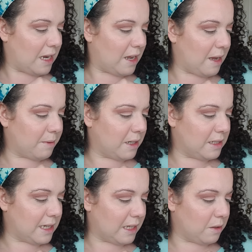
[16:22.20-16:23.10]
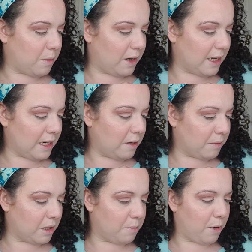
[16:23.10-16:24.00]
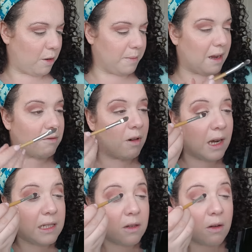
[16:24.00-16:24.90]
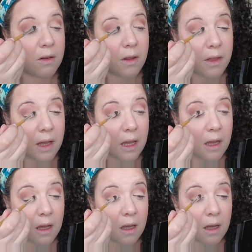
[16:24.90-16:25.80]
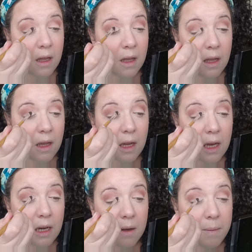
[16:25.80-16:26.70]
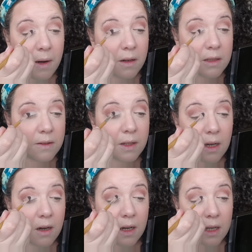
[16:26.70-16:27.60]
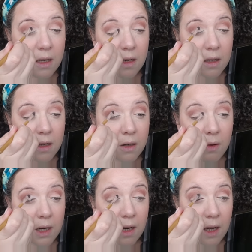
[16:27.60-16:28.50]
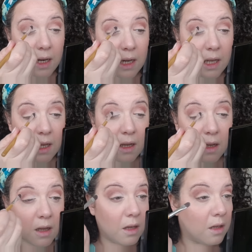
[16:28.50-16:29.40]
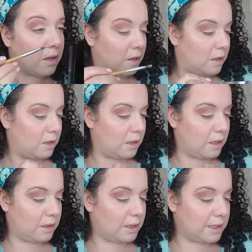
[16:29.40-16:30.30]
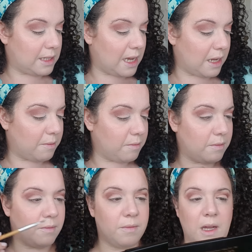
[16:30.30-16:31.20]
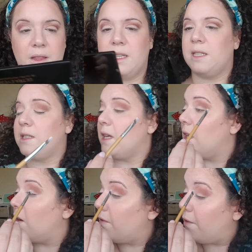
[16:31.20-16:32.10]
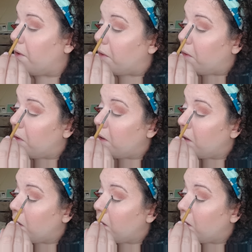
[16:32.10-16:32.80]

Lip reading: and I am going to take the white and I'm going to pop that right on the inner part of the eye quite lightly. And the same, and this is in Floor.